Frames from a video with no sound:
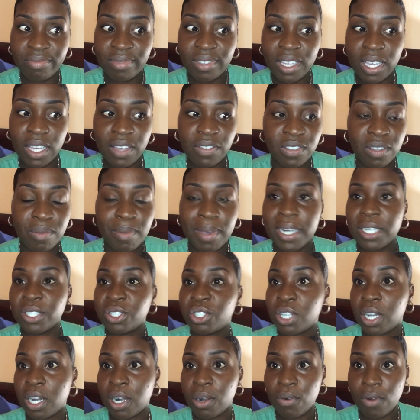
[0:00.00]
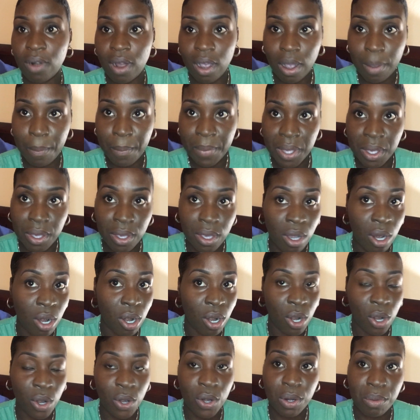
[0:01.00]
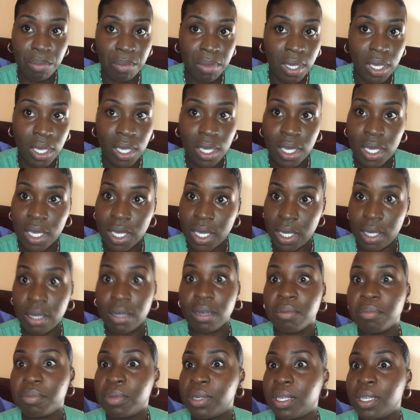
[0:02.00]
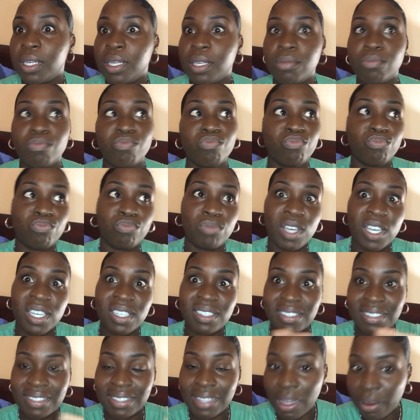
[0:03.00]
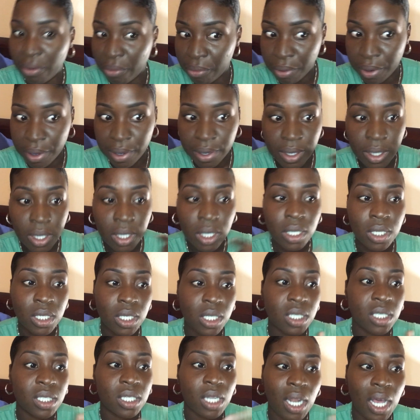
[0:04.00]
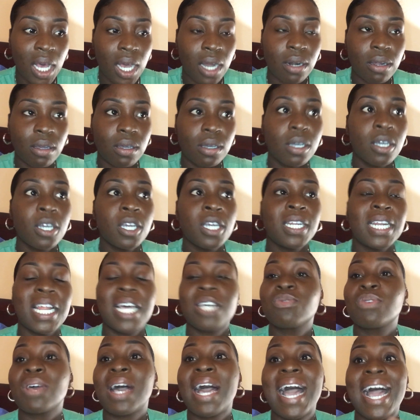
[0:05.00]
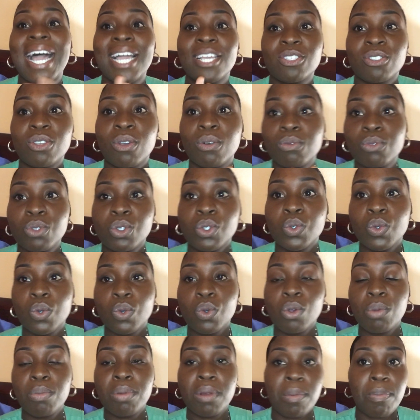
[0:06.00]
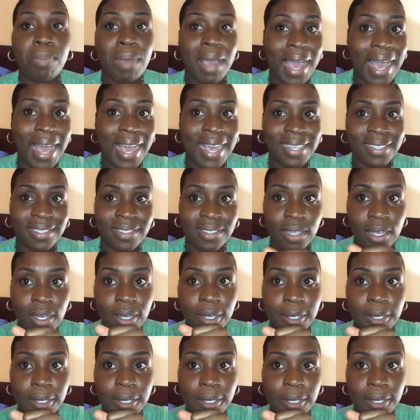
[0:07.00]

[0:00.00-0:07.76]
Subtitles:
if somebody's trying to rob me, hurt me, kill me, etc. There's a lot of, that's why I don't do Uber past